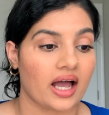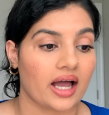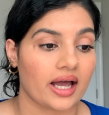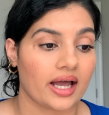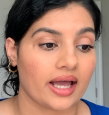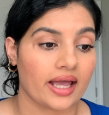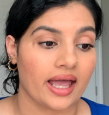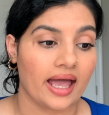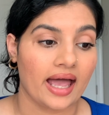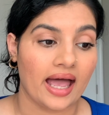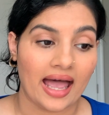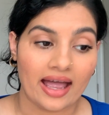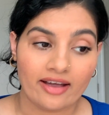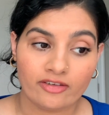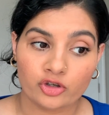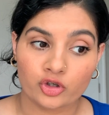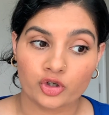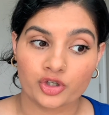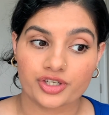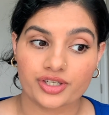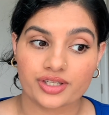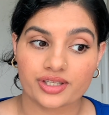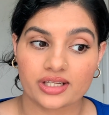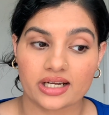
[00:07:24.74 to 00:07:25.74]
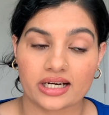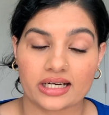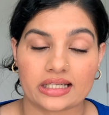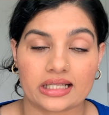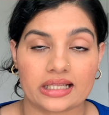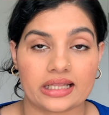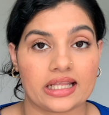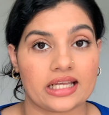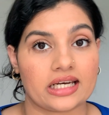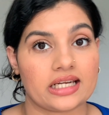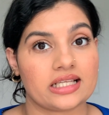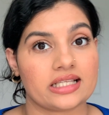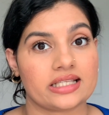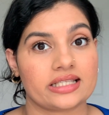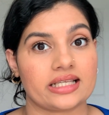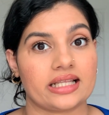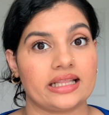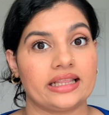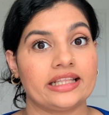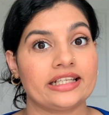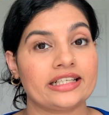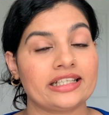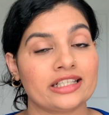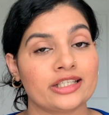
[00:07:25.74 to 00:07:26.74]
I have noticed that there is
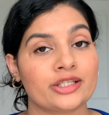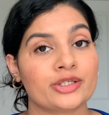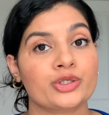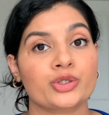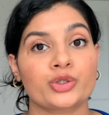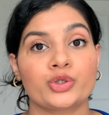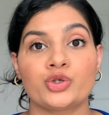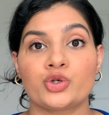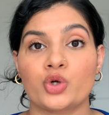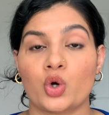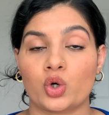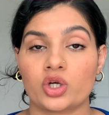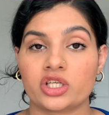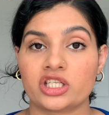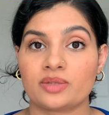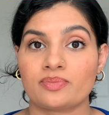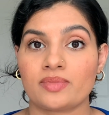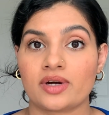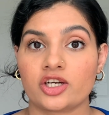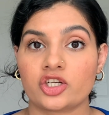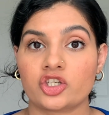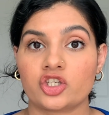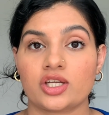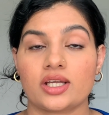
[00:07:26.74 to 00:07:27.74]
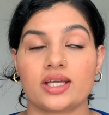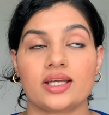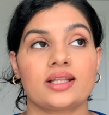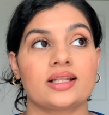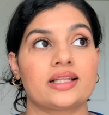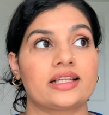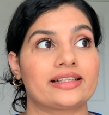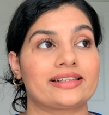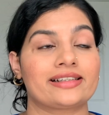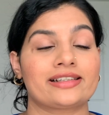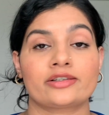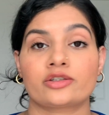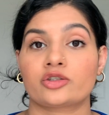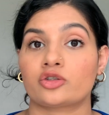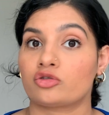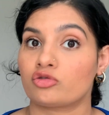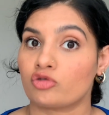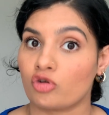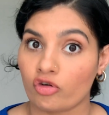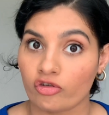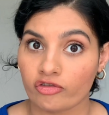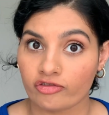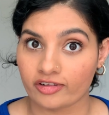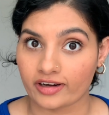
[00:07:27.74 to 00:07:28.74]
little to no smudging, little to
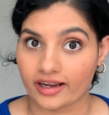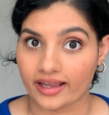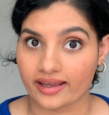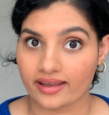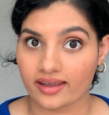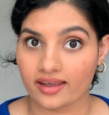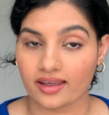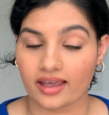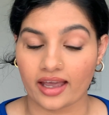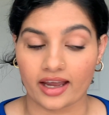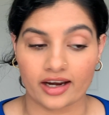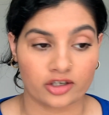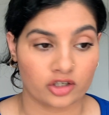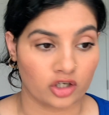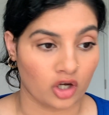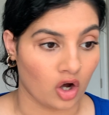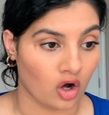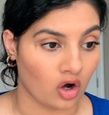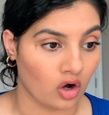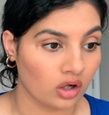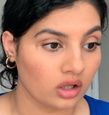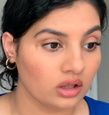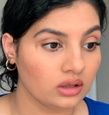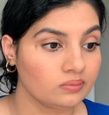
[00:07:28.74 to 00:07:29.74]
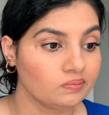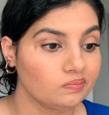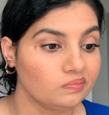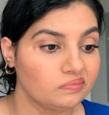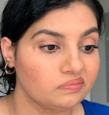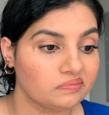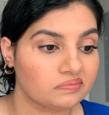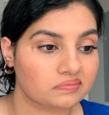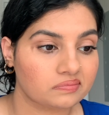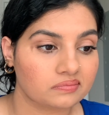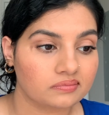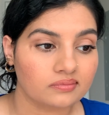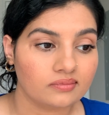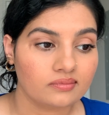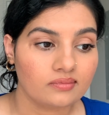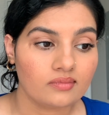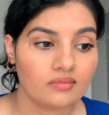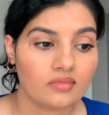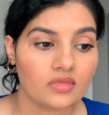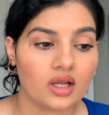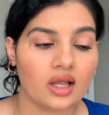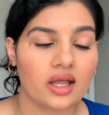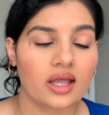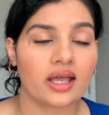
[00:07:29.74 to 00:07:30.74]
no flaking at all.
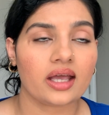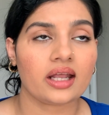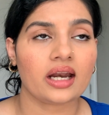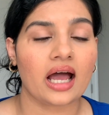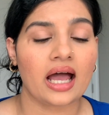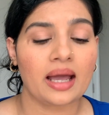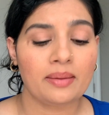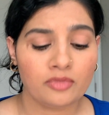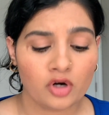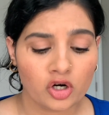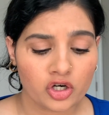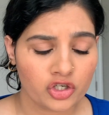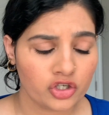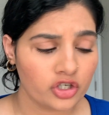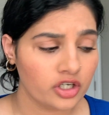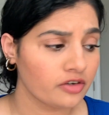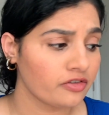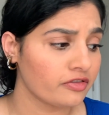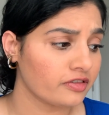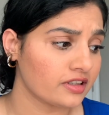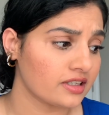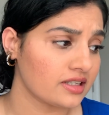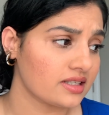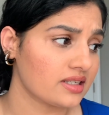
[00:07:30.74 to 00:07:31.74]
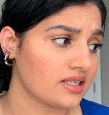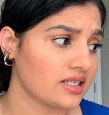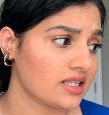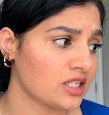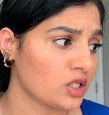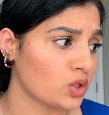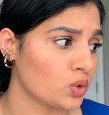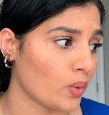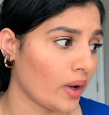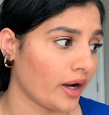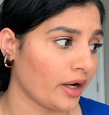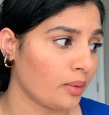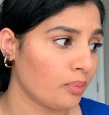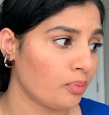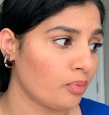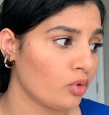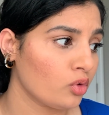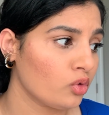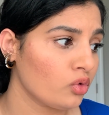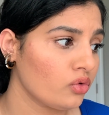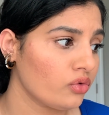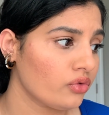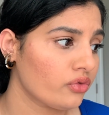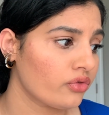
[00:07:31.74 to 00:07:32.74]
And I'm not sure if this is sweat
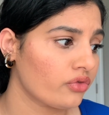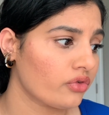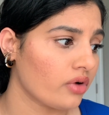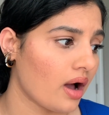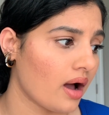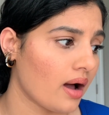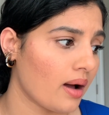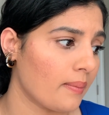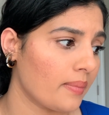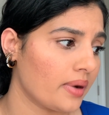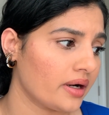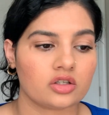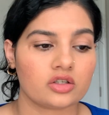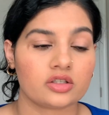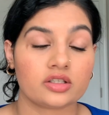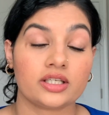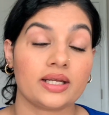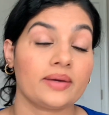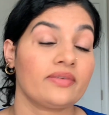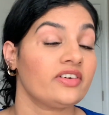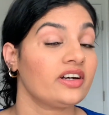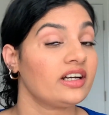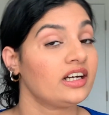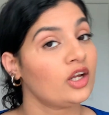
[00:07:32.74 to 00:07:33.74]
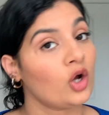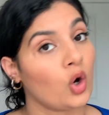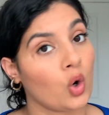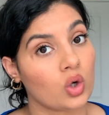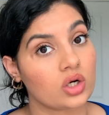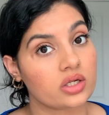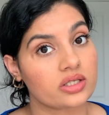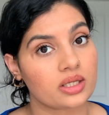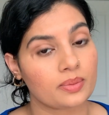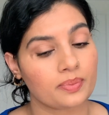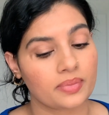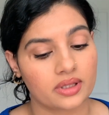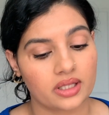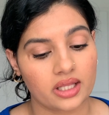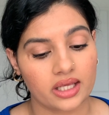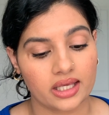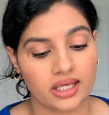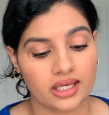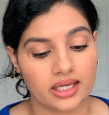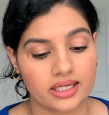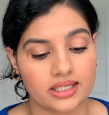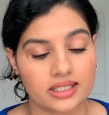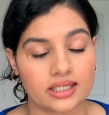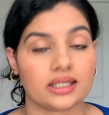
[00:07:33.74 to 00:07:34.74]
proof, but definitely holds up in the
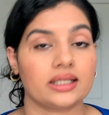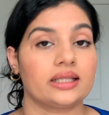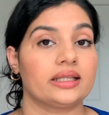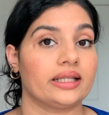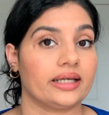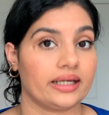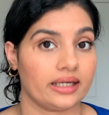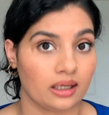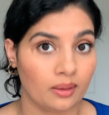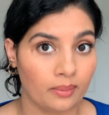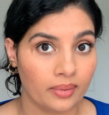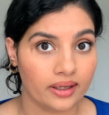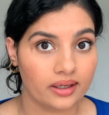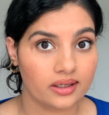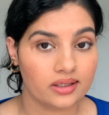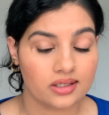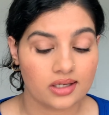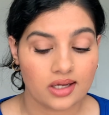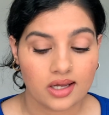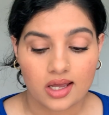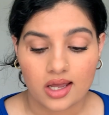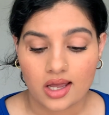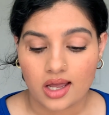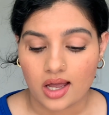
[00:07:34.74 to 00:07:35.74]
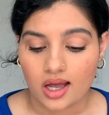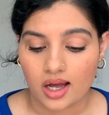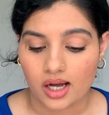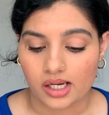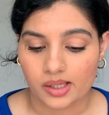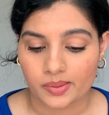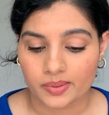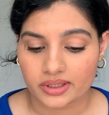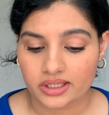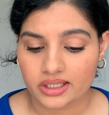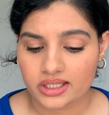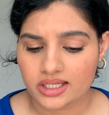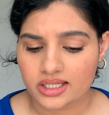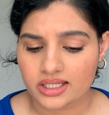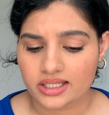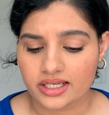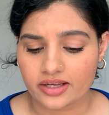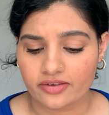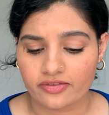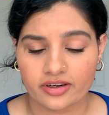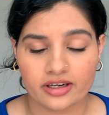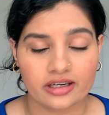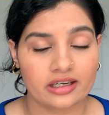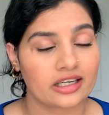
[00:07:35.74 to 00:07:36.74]
heat a little bit, but it's
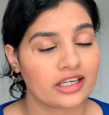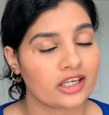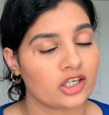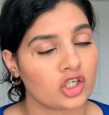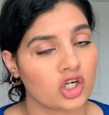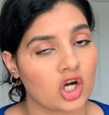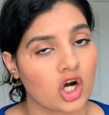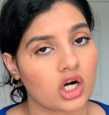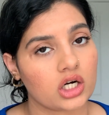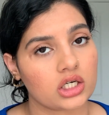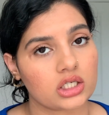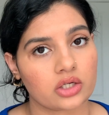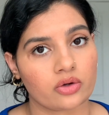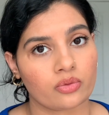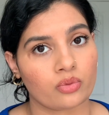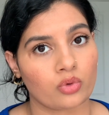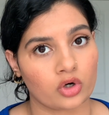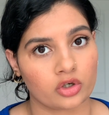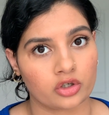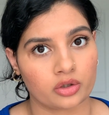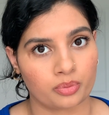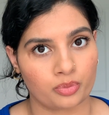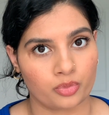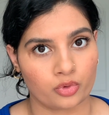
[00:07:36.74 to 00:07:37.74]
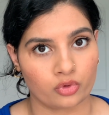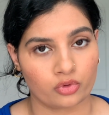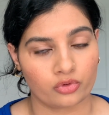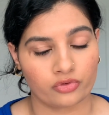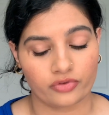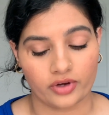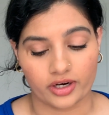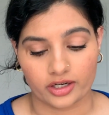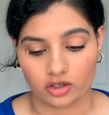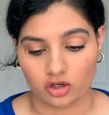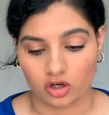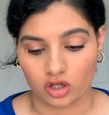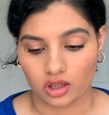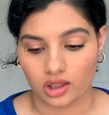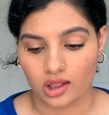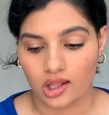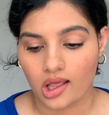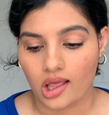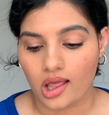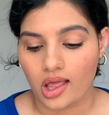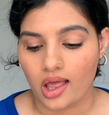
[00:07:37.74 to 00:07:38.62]
definitely not waterproof at all.